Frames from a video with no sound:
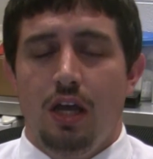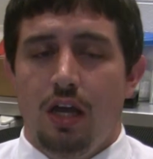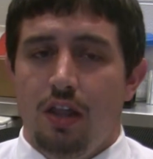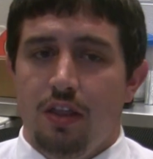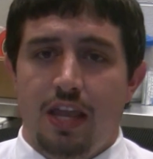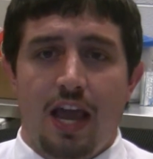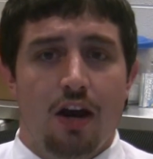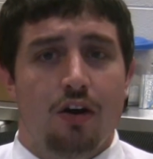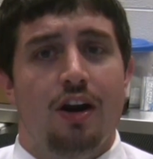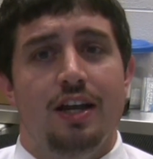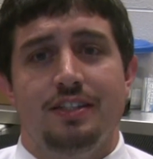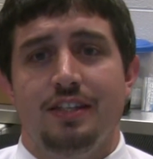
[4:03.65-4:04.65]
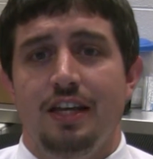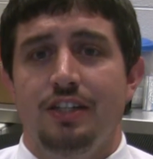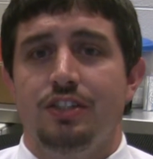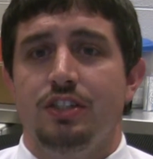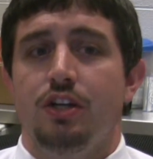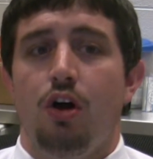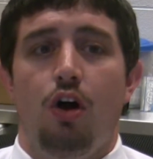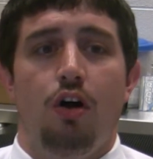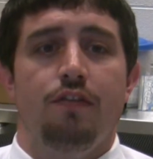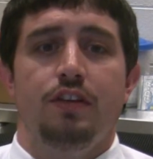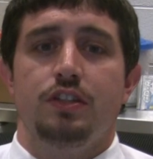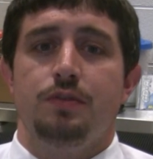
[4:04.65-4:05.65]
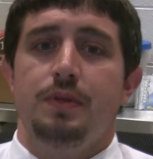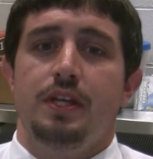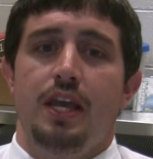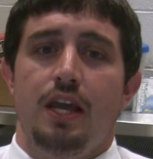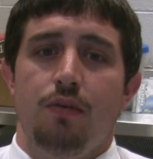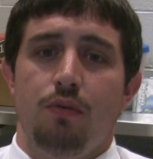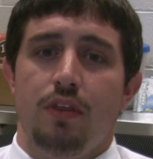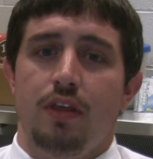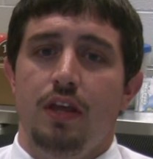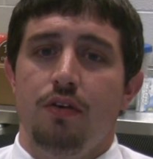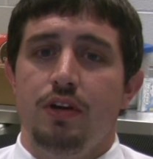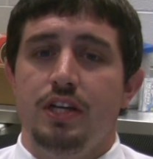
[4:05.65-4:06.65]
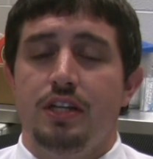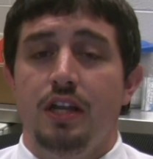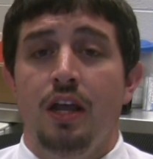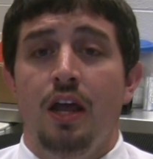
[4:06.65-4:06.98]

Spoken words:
the categorization, all of this began with Henry